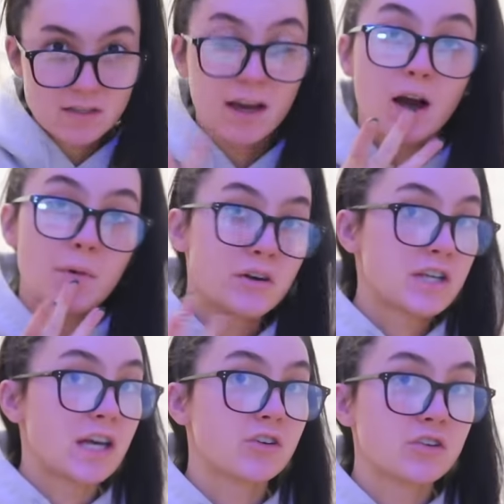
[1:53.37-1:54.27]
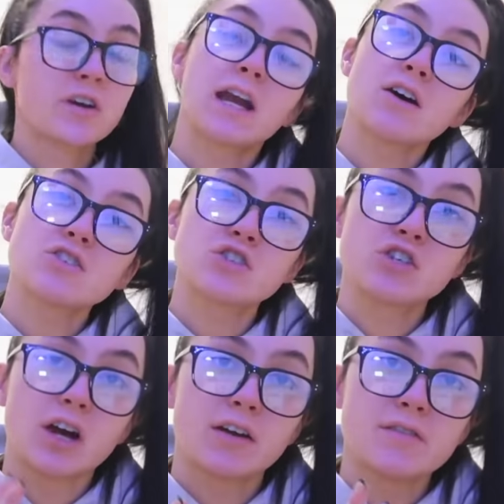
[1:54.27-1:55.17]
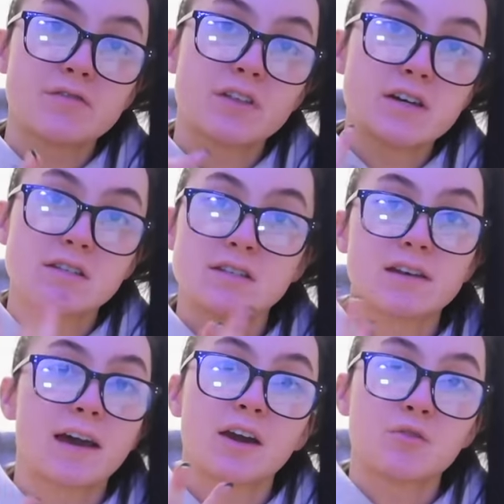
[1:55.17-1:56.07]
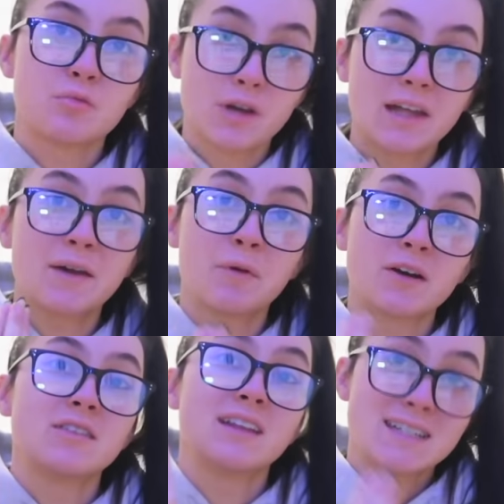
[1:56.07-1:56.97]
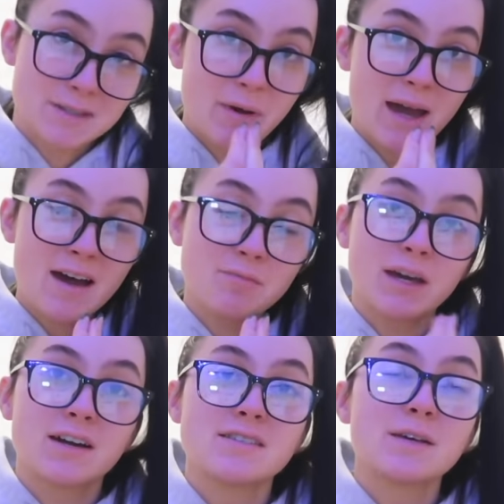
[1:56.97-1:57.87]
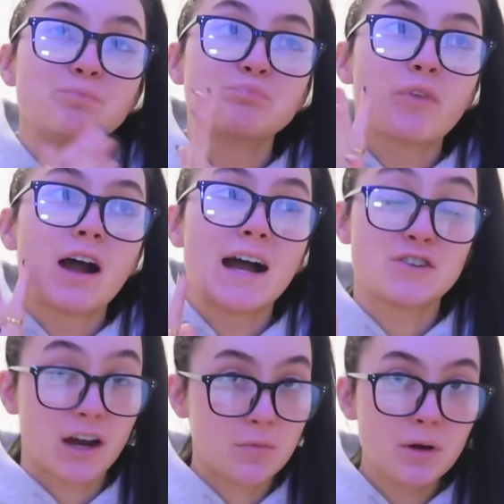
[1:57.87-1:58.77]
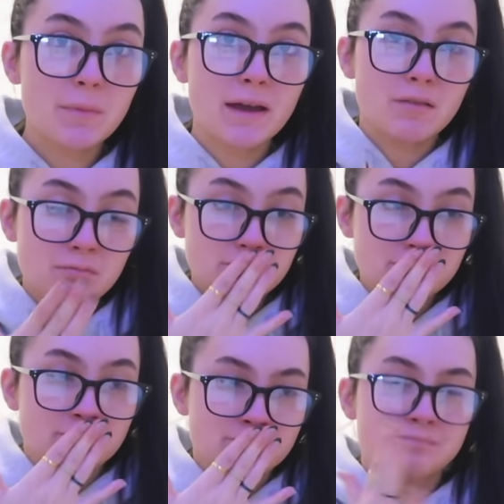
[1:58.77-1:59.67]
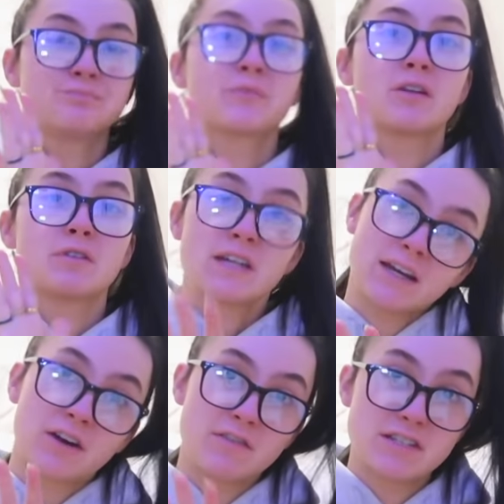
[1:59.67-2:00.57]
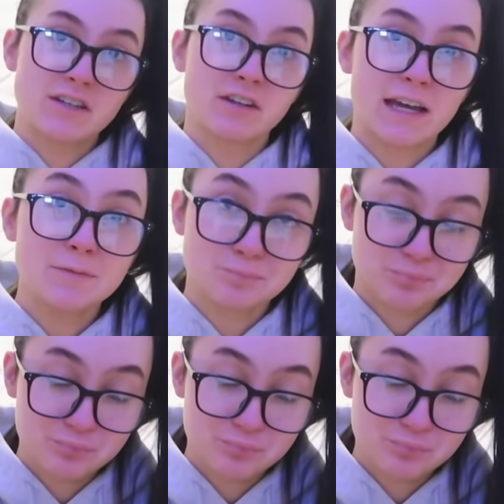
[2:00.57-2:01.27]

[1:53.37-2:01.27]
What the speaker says: I got my retainer in right now, so sorry if this is like a really weird lisp I have, because I try and wear my retainer every single night